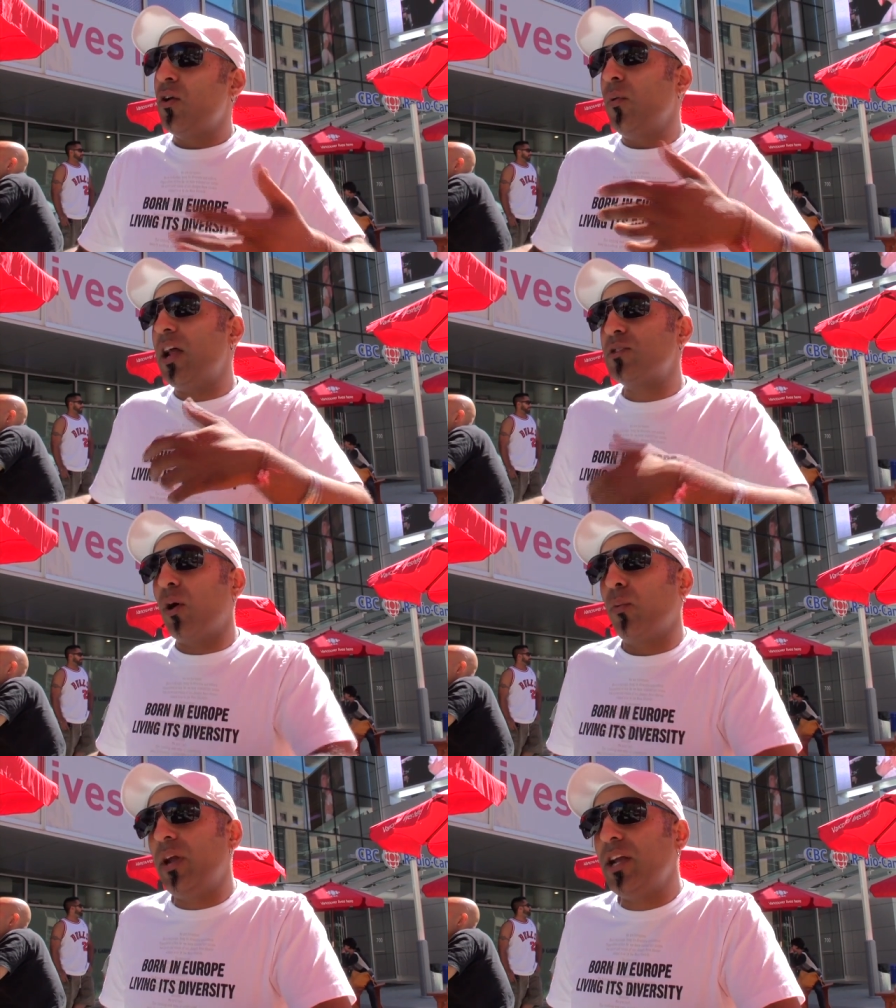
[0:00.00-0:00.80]
Whereas
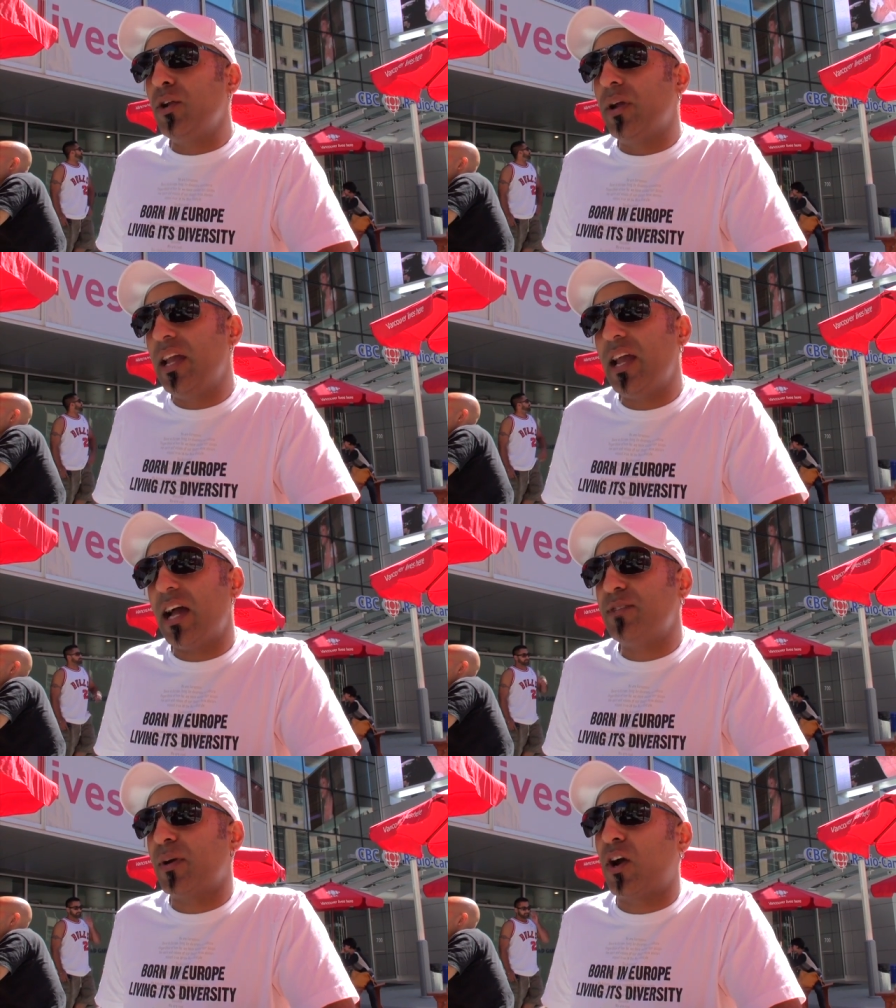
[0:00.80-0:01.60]
what we do here
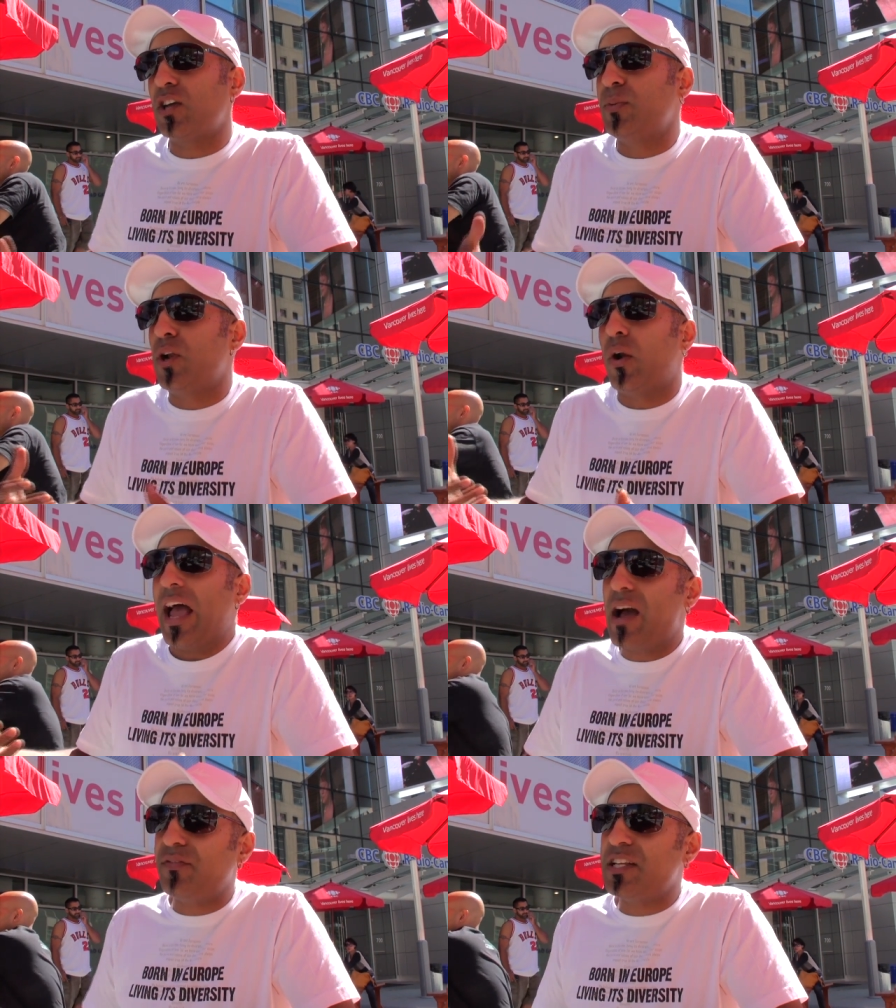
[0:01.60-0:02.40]
is because we don't
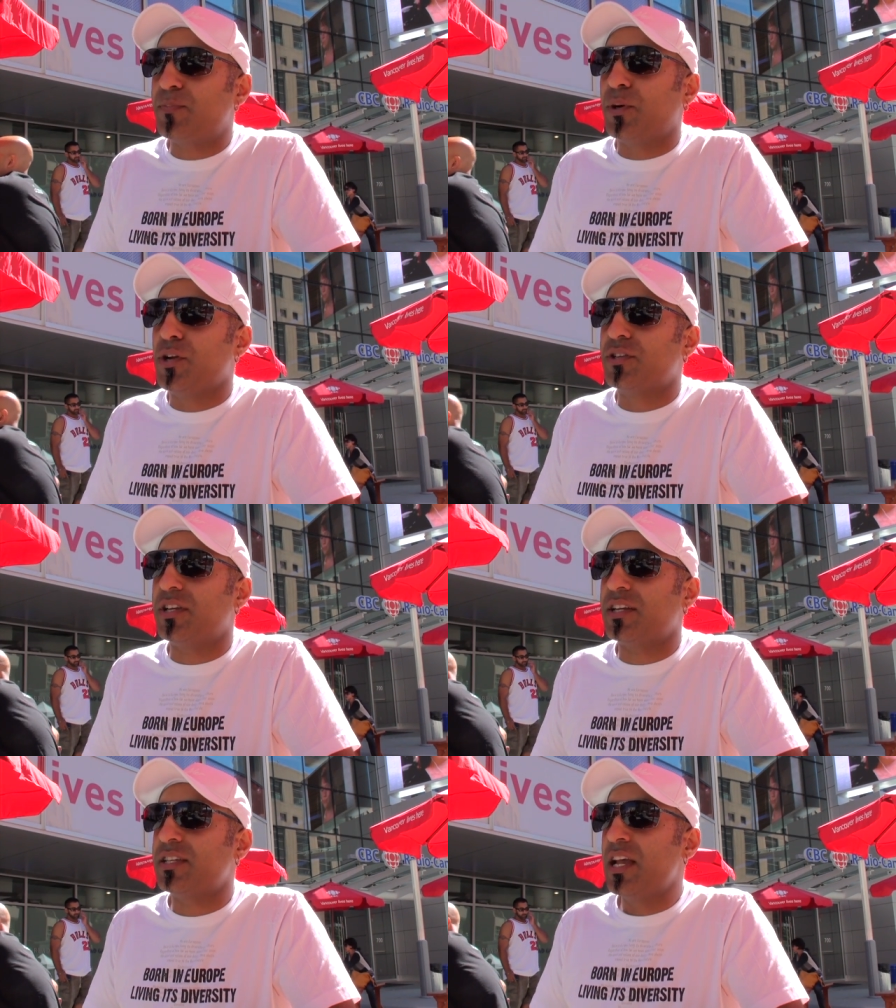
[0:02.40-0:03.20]
have these
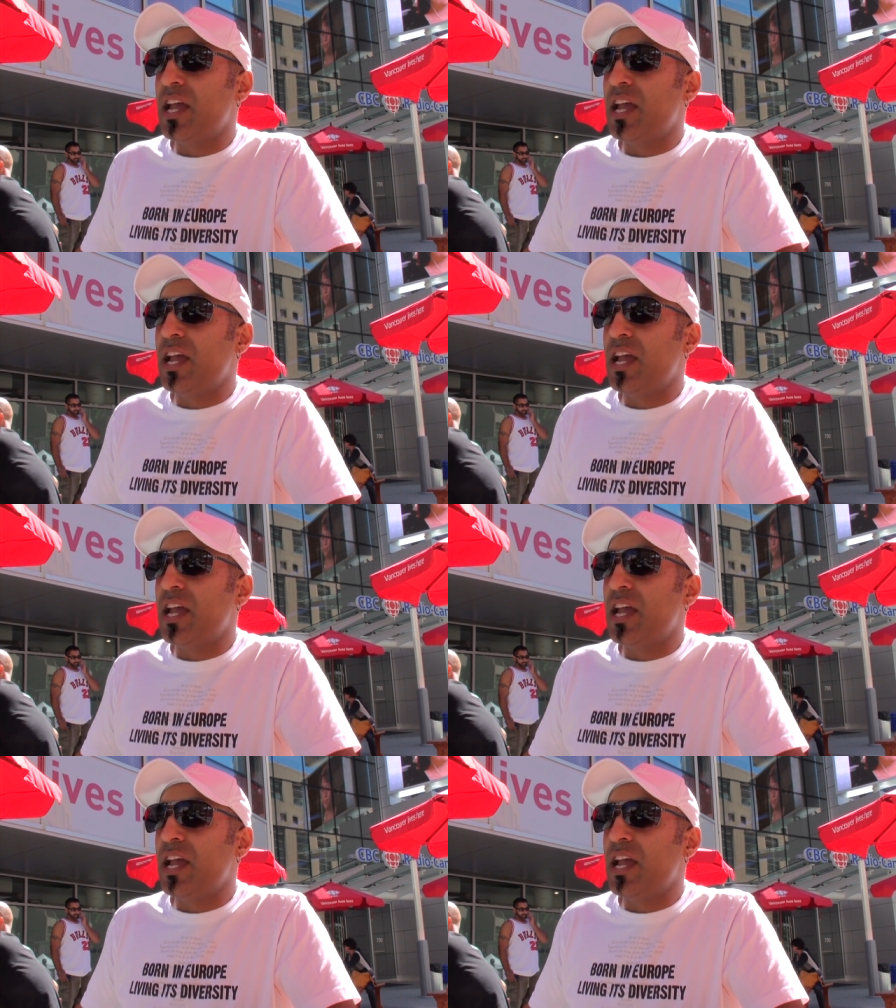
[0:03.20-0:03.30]
producers,